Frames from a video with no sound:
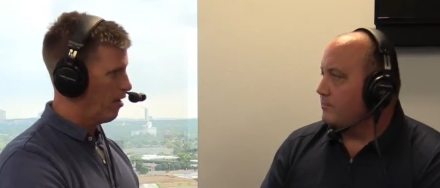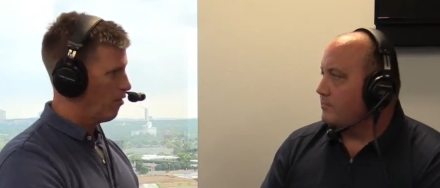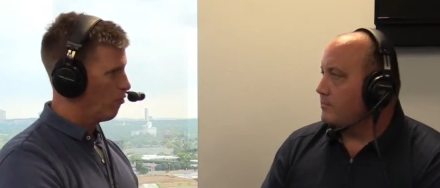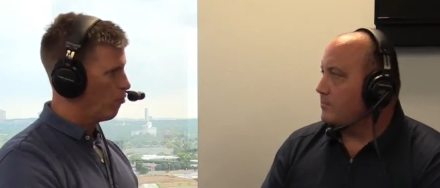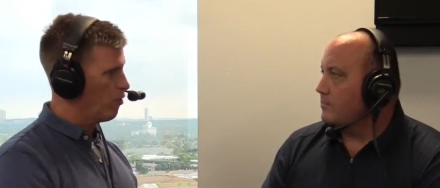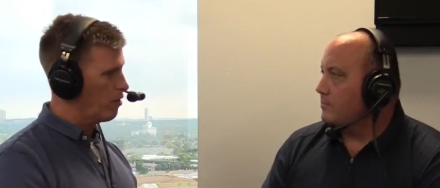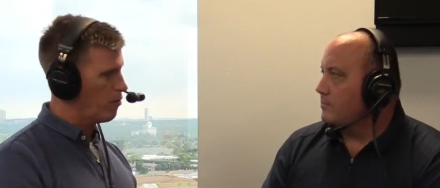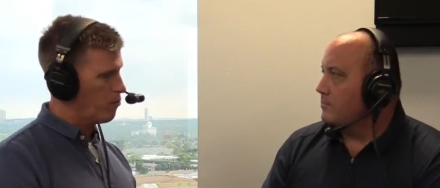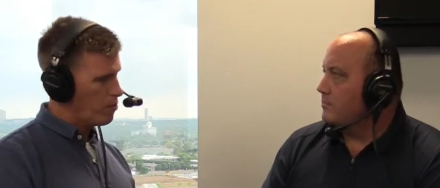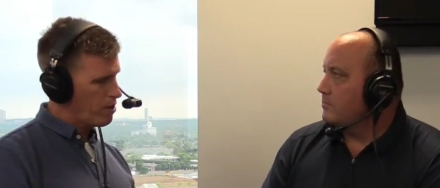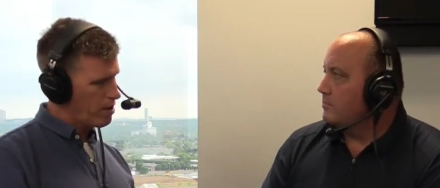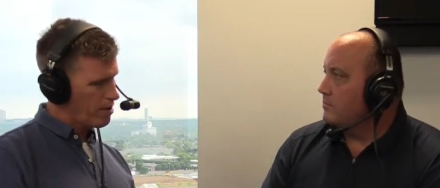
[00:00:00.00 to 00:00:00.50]

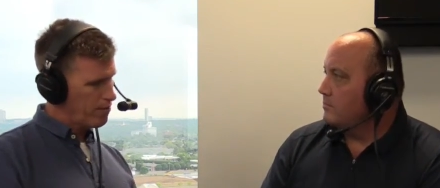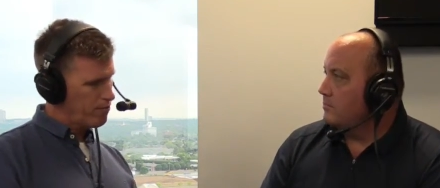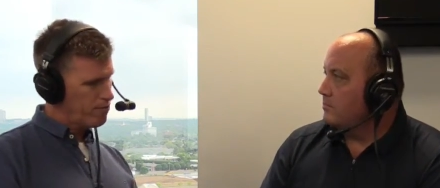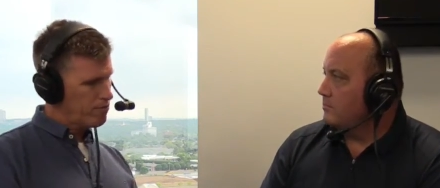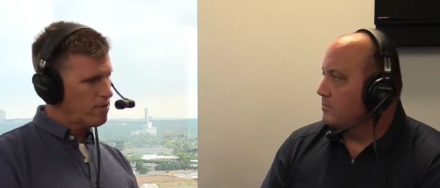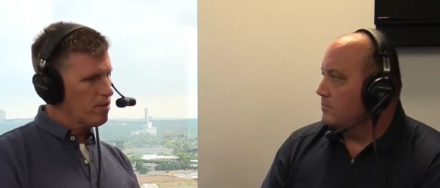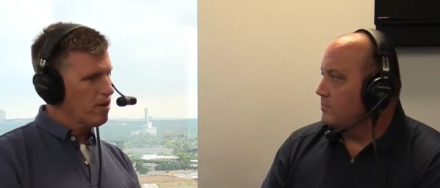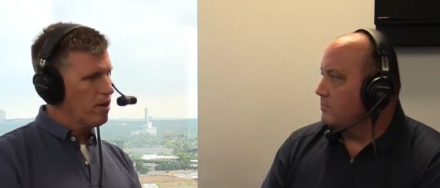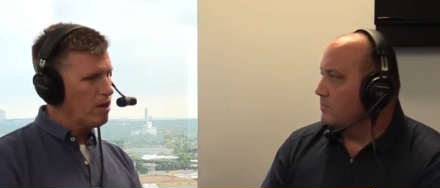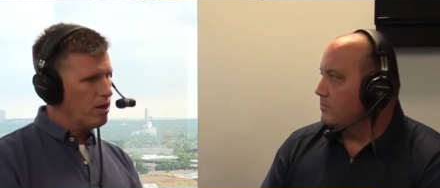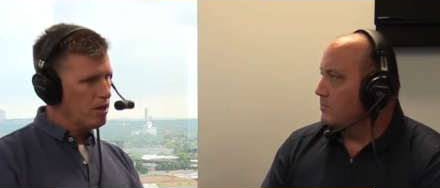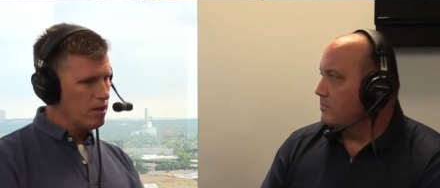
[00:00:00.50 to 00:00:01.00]
Speaker 1: what we have
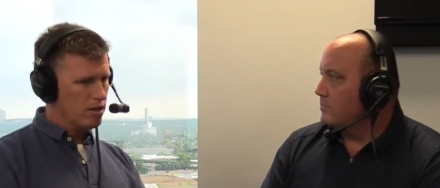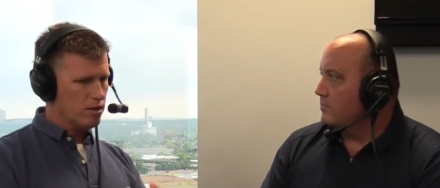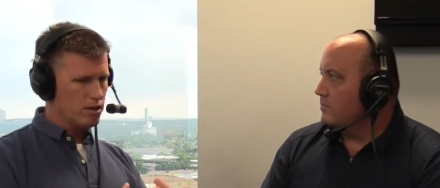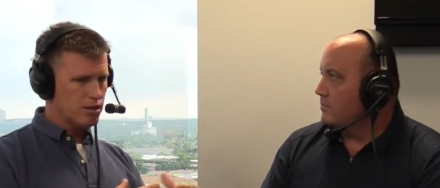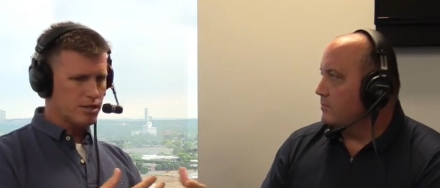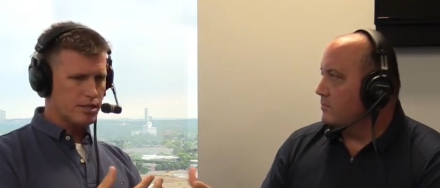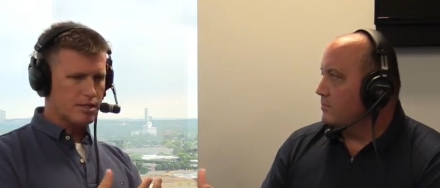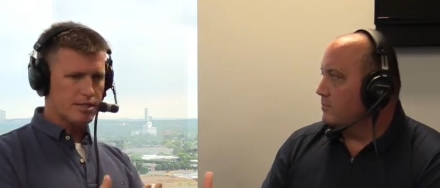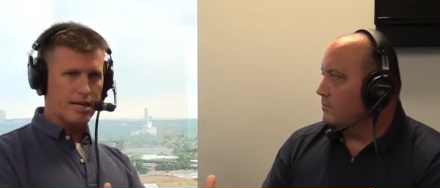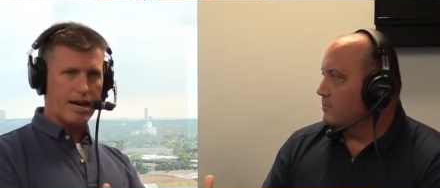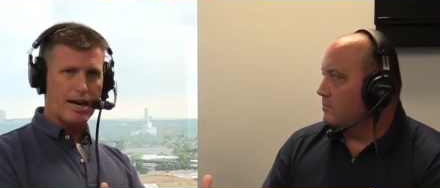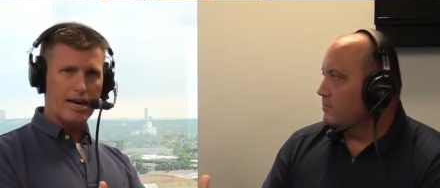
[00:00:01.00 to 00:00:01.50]
done in this
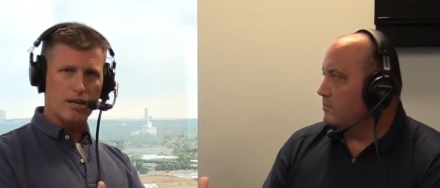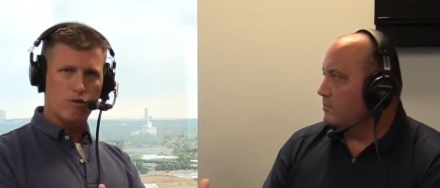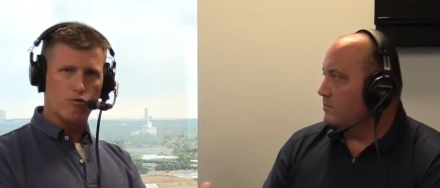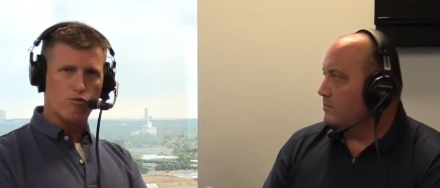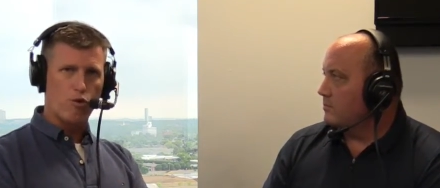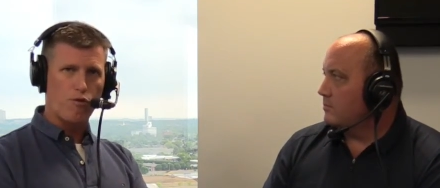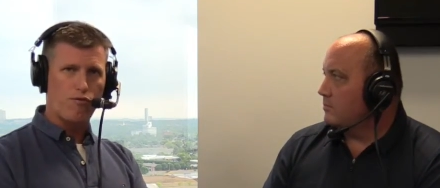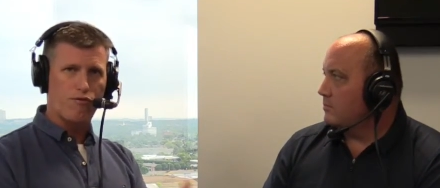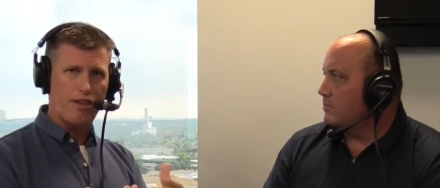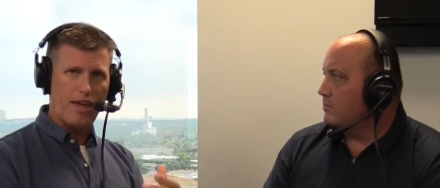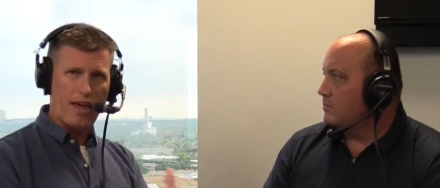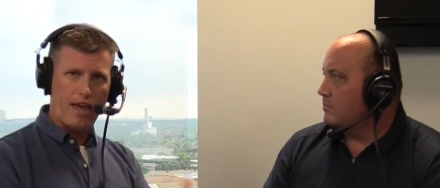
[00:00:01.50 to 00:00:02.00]
society is
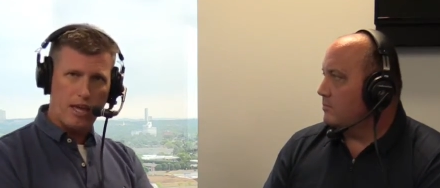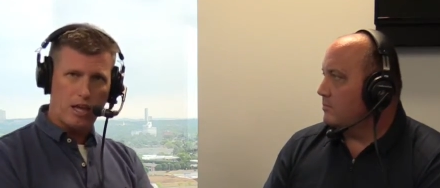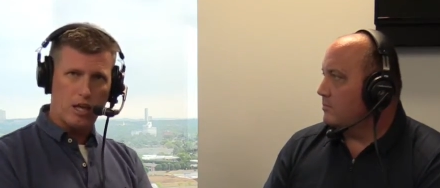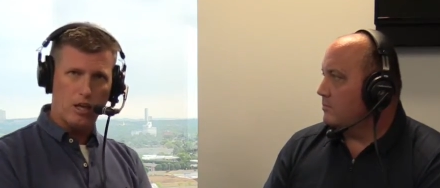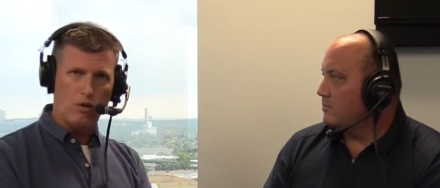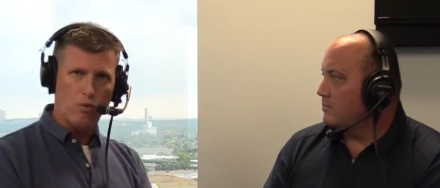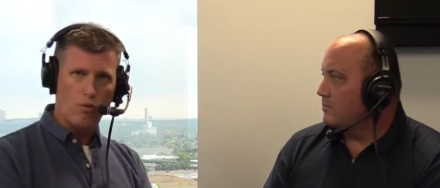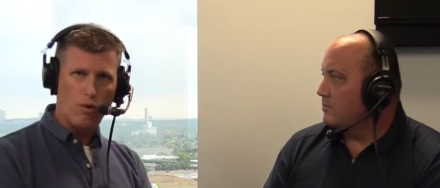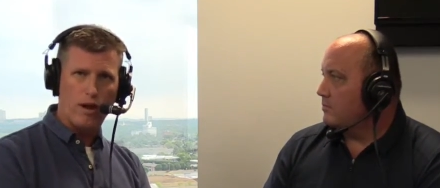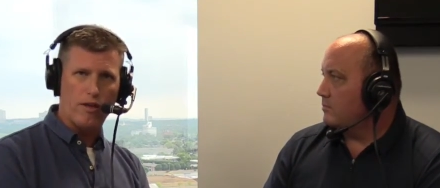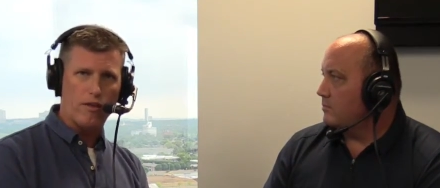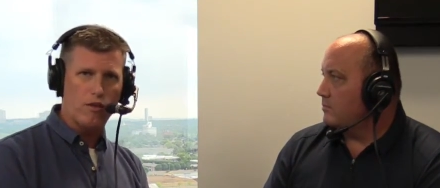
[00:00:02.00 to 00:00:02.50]
we've taken
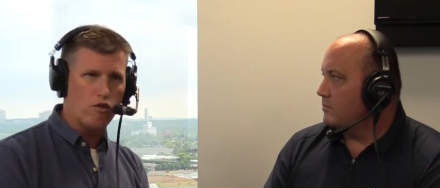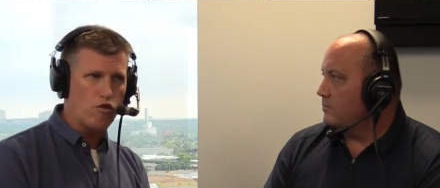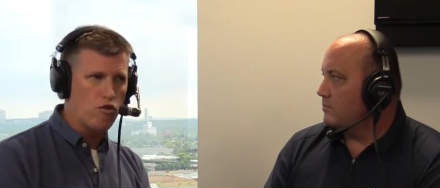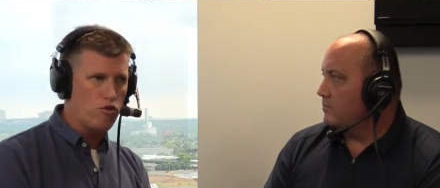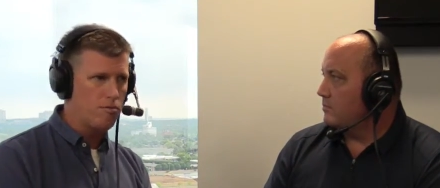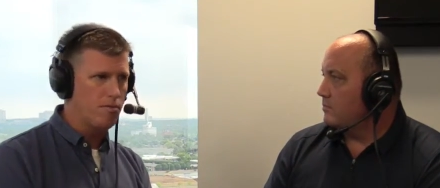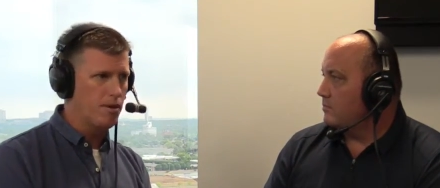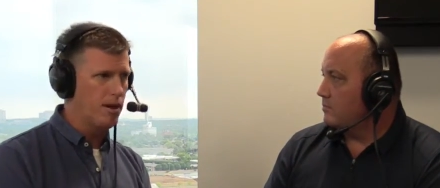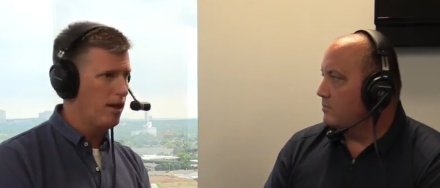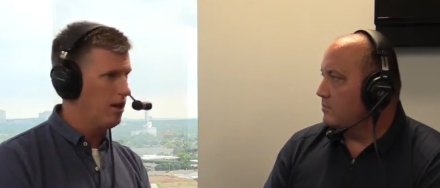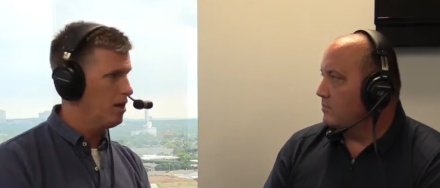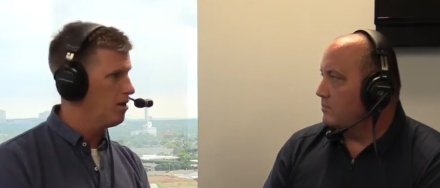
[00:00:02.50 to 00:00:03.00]
away the
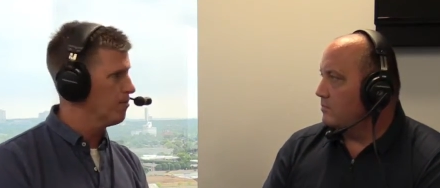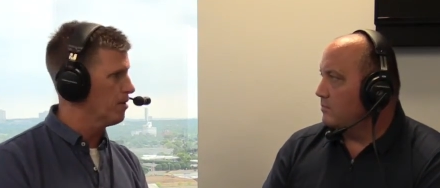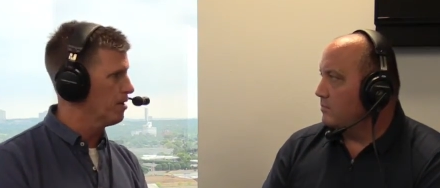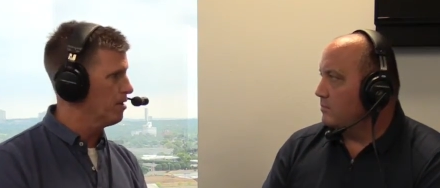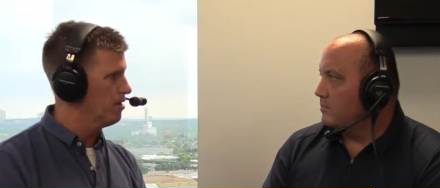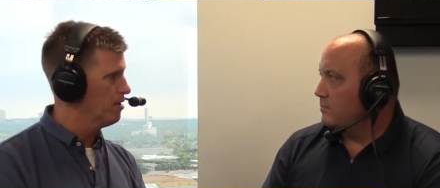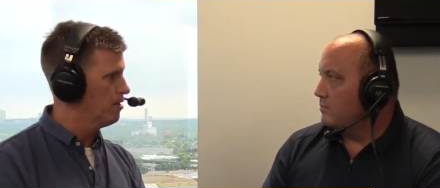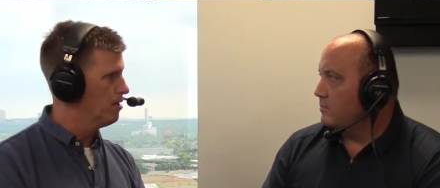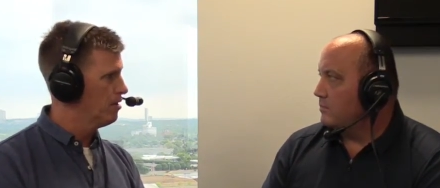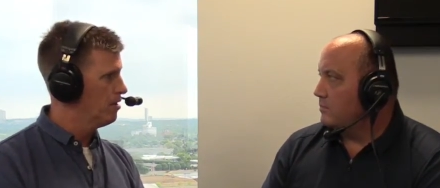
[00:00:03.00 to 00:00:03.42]
human element.